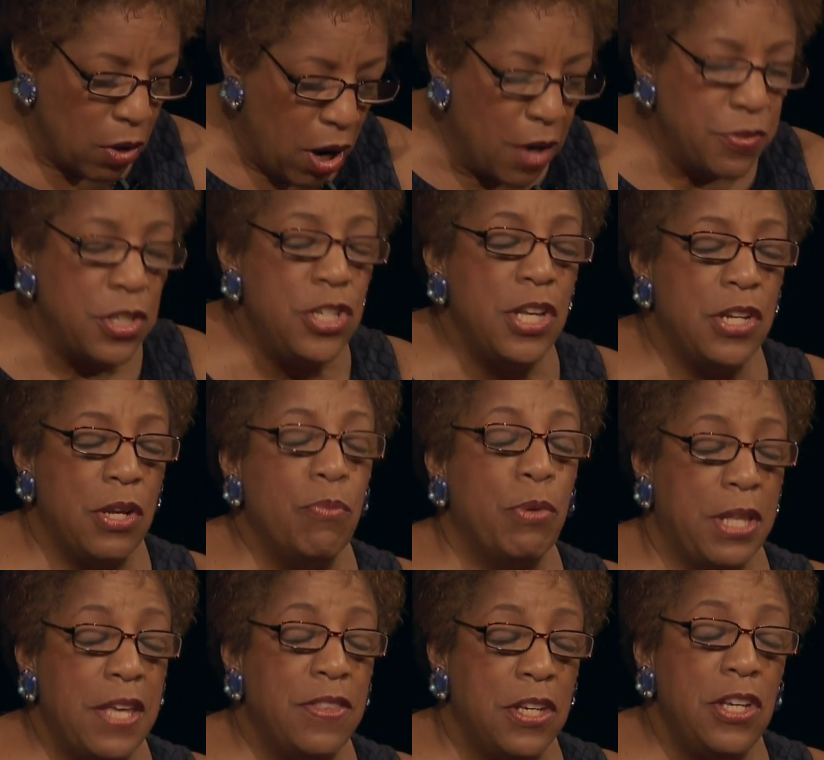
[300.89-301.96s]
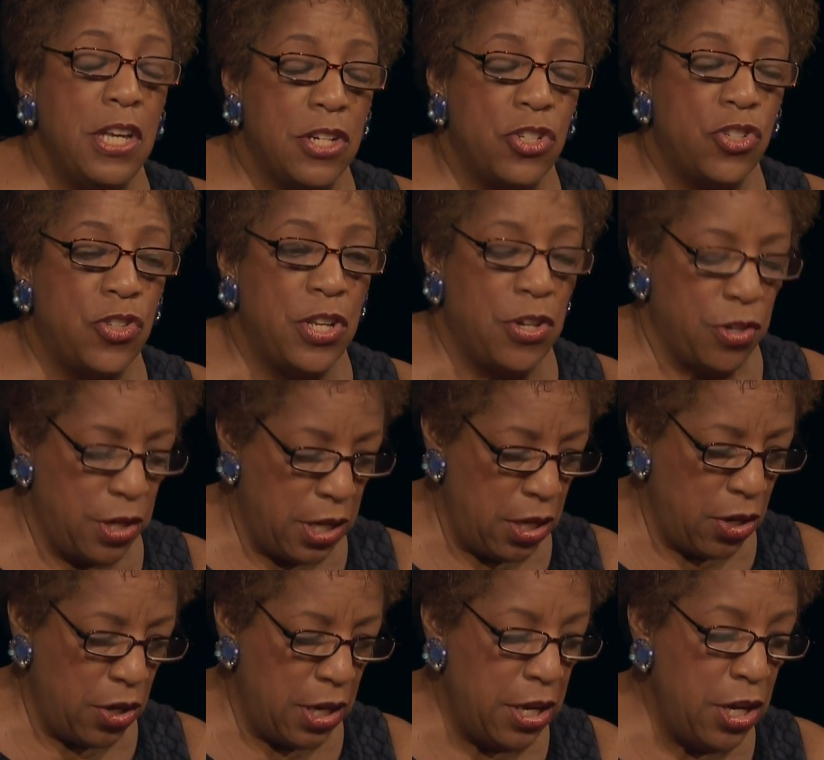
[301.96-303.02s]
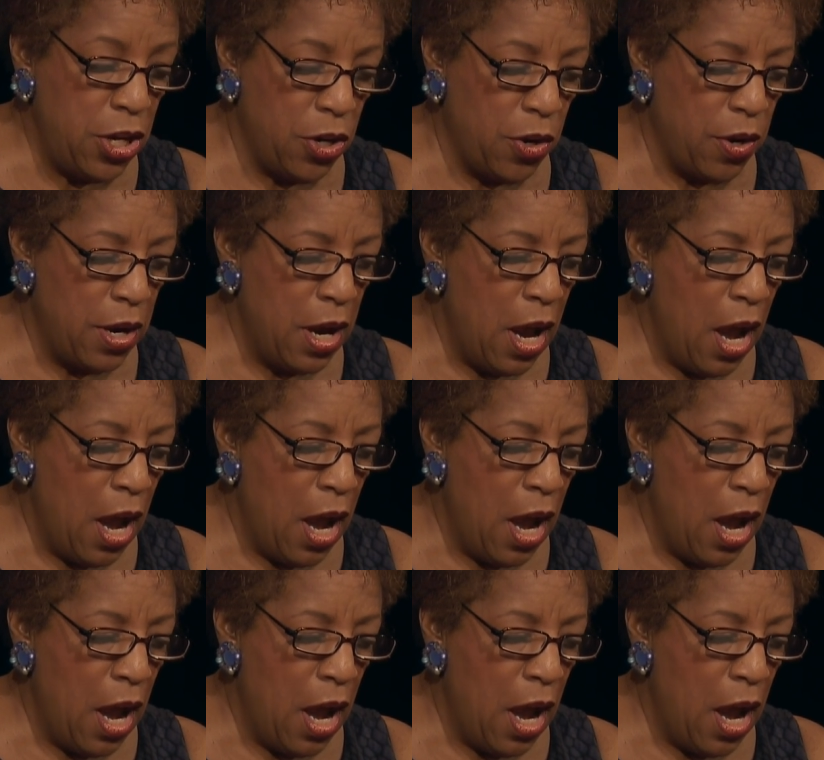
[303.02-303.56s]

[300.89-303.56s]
on the in the Yiddish theater here. here.